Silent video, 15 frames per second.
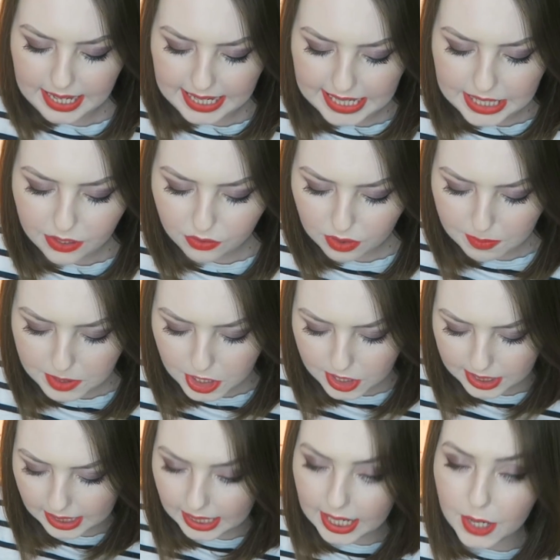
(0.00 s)
They're either from
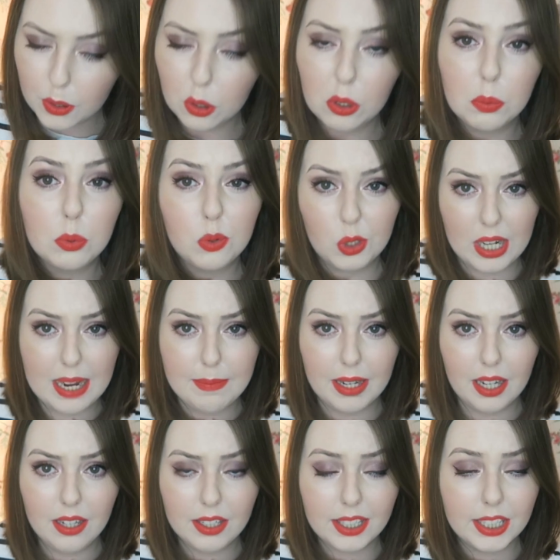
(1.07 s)
Uniqlo or
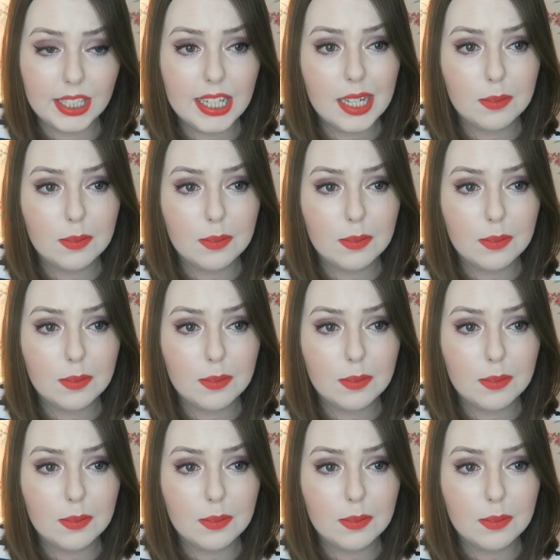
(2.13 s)
Primark.